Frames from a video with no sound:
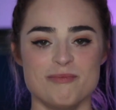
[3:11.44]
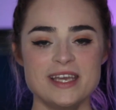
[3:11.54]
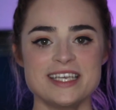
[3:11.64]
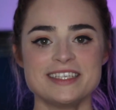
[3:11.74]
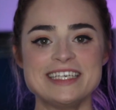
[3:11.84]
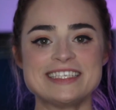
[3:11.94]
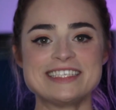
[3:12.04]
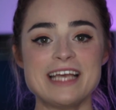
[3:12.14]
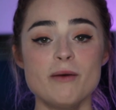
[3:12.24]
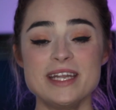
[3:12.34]
Basically, to
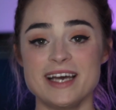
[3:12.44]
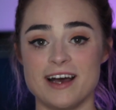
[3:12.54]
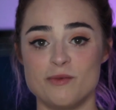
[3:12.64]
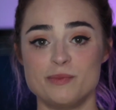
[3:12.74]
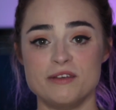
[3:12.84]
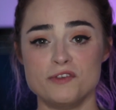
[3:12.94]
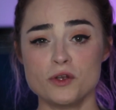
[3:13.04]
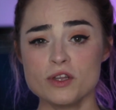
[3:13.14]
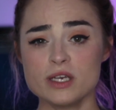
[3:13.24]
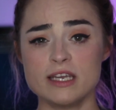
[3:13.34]
sum it up, if
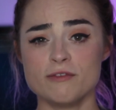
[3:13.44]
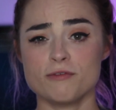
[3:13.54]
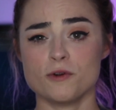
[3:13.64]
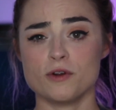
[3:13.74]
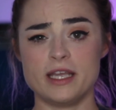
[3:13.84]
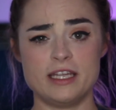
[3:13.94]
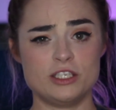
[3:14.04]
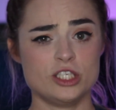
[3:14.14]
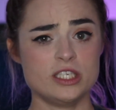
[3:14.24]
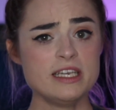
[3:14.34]
you're looking for a
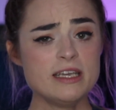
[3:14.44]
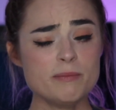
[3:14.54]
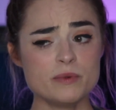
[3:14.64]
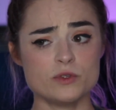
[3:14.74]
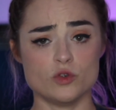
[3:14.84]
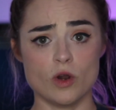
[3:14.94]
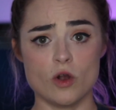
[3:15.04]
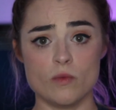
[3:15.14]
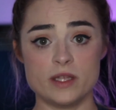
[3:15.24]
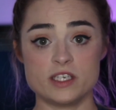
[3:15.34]
cheap
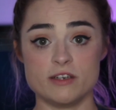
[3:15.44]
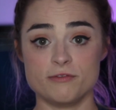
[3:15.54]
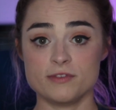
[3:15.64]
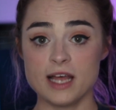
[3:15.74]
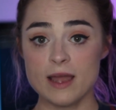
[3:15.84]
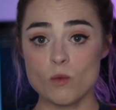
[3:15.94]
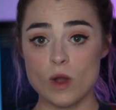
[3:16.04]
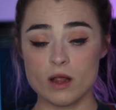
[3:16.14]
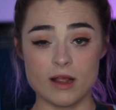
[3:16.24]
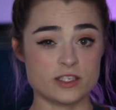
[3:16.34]
drone that's gonna fly
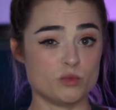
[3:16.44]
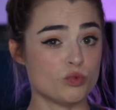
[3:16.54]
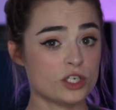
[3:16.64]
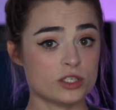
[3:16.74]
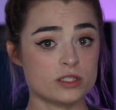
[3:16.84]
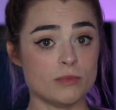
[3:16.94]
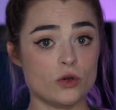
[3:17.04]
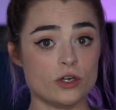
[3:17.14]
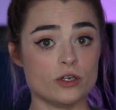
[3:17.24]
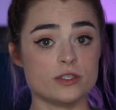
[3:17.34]
well, has brushless
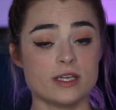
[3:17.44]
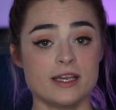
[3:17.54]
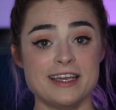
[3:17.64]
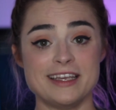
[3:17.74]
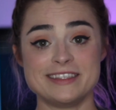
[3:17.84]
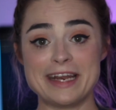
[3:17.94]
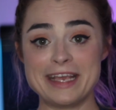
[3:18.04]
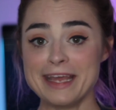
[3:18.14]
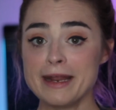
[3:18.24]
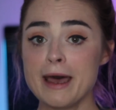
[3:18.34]
motors, is gonna
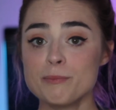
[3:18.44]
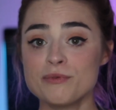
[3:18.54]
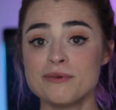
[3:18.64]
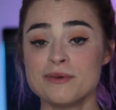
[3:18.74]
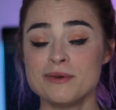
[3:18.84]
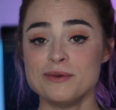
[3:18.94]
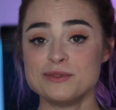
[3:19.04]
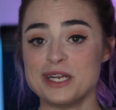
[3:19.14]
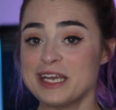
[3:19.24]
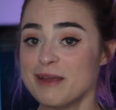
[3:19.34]
get up,
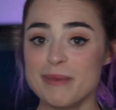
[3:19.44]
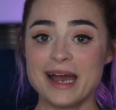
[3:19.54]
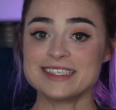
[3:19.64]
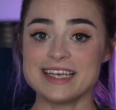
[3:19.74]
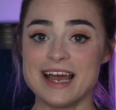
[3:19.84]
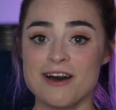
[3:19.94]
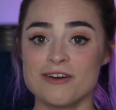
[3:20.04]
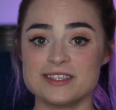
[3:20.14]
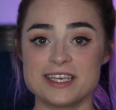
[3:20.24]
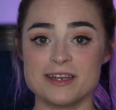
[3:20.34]
it's gonna get back
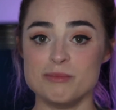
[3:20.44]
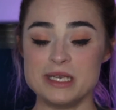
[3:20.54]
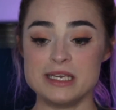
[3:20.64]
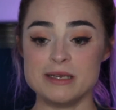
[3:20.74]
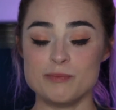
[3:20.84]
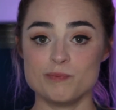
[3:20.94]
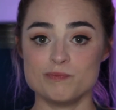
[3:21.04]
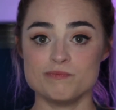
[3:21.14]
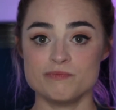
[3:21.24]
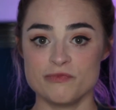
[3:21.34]
down, it's gonna be
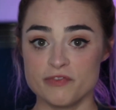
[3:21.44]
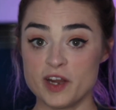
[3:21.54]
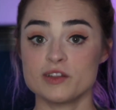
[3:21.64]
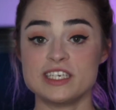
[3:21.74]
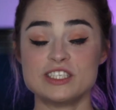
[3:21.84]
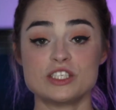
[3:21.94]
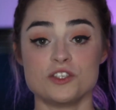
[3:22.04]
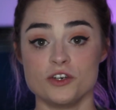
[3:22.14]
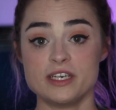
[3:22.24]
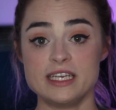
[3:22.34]
fairly
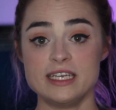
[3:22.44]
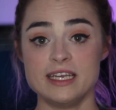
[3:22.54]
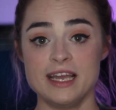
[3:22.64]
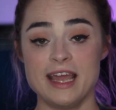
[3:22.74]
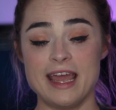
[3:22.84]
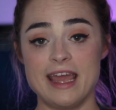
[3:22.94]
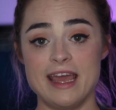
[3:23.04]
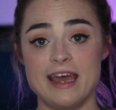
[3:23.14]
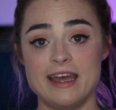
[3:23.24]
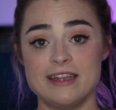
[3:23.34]
sturdy
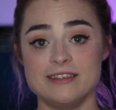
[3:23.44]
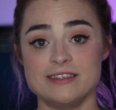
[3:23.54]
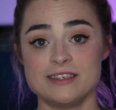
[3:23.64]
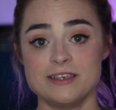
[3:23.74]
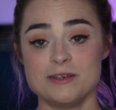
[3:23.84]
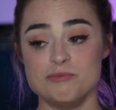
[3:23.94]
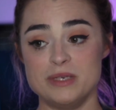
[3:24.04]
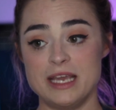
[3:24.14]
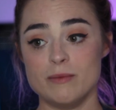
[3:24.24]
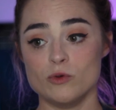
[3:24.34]
and
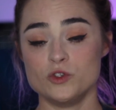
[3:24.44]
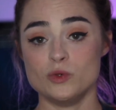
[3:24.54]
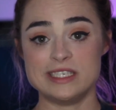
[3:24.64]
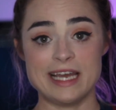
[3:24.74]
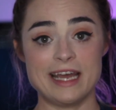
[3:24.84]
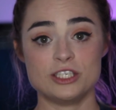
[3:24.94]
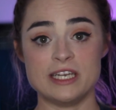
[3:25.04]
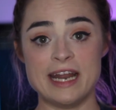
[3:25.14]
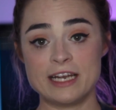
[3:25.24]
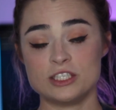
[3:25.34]
be able to attach
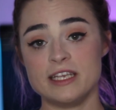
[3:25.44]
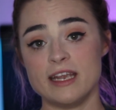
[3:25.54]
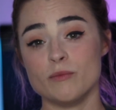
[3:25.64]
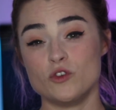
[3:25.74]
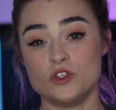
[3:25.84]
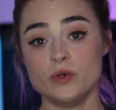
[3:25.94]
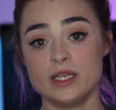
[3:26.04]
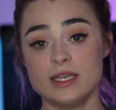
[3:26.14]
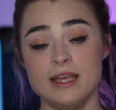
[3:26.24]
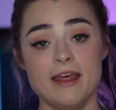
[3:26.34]
an action camera to
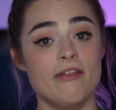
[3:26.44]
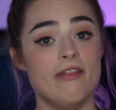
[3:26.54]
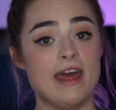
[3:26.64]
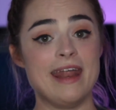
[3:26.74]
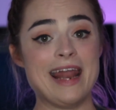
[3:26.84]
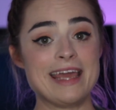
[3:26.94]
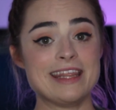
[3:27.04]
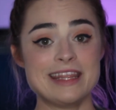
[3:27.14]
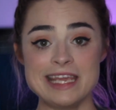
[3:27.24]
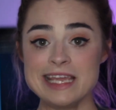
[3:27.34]
it, then I
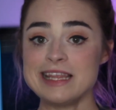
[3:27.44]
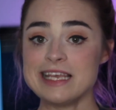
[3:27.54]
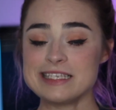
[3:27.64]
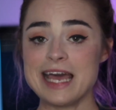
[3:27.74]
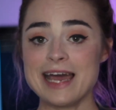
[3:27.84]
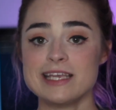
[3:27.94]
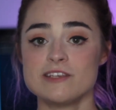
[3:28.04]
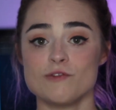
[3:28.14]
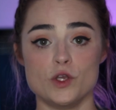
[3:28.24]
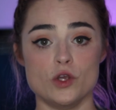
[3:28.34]
think this guy
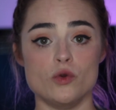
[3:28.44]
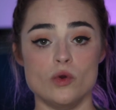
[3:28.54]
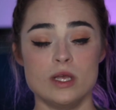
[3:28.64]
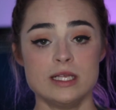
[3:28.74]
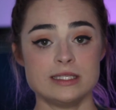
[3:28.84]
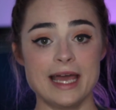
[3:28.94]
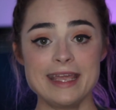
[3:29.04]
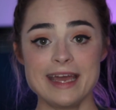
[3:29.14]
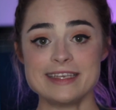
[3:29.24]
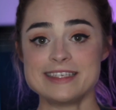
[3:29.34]
is for you.
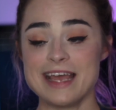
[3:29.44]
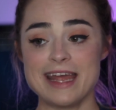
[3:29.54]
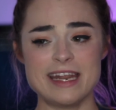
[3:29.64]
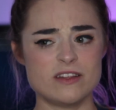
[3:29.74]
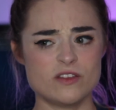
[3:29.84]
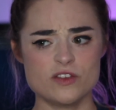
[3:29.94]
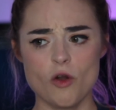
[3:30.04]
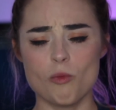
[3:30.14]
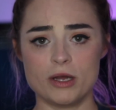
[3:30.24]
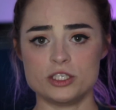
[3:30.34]
Like I said, it's
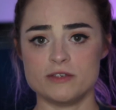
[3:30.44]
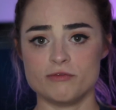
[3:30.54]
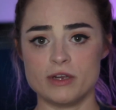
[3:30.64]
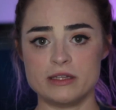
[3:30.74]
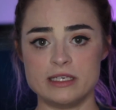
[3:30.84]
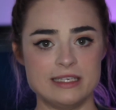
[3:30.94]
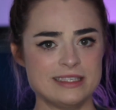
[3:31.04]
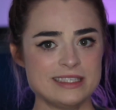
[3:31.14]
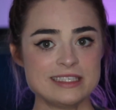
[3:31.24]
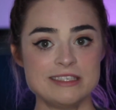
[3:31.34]
so budget friendly.
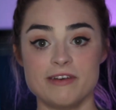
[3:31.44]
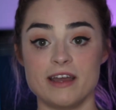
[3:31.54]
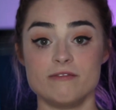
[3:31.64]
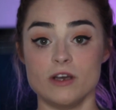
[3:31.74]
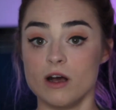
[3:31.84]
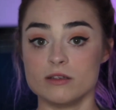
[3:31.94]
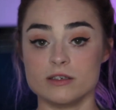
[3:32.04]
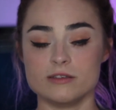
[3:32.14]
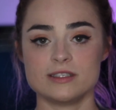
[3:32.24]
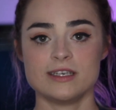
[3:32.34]
It's
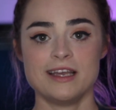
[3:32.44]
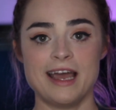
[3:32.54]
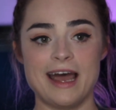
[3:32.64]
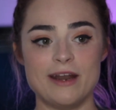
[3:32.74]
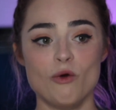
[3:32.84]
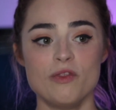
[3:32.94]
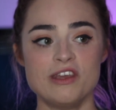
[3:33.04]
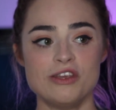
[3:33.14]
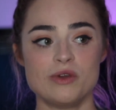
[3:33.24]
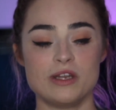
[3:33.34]
$65. I don't
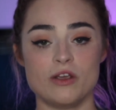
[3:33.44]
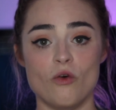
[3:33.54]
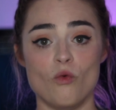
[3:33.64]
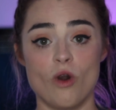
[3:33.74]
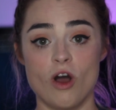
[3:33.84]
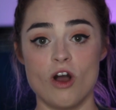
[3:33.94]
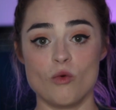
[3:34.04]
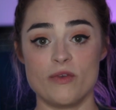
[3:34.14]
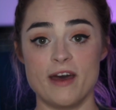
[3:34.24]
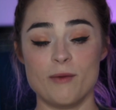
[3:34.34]
think you can go wrong
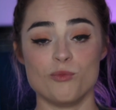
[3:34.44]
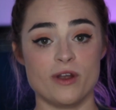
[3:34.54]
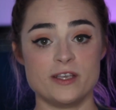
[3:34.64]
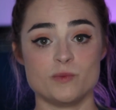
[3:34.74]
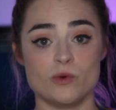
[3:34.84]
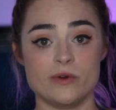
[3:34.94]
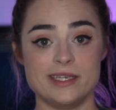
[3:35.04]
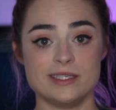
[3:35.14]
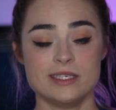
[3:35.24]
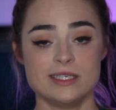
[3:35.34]
with that price
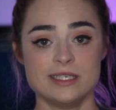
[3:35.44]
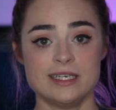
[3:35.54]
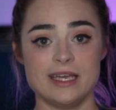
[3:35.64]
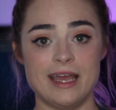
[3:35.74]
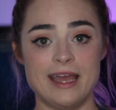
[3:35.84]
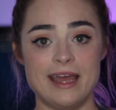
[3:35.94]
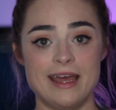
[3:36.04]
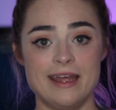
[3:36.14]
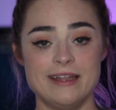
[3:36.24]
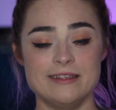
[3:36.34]
point.
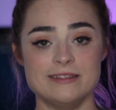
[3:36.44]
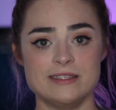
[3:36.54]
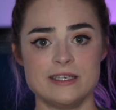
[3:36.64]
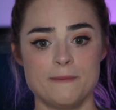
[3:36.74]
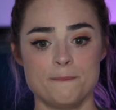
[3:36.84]
And